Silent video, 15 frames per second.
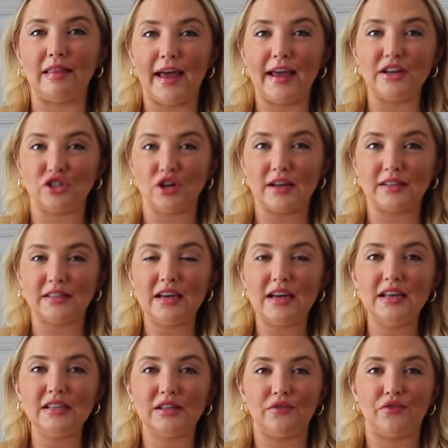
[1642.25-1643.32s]
light
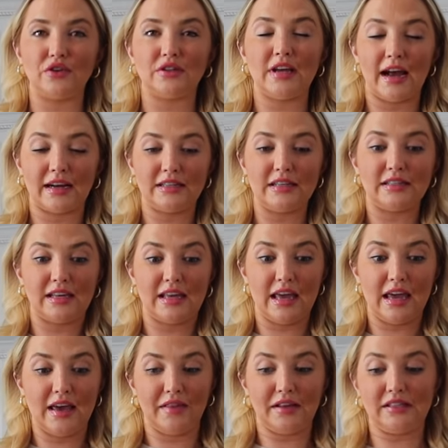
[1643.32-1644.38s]
dresses for Texas
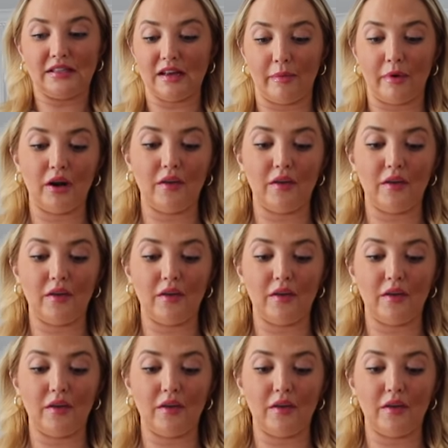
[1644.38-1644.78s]
heat in the summer.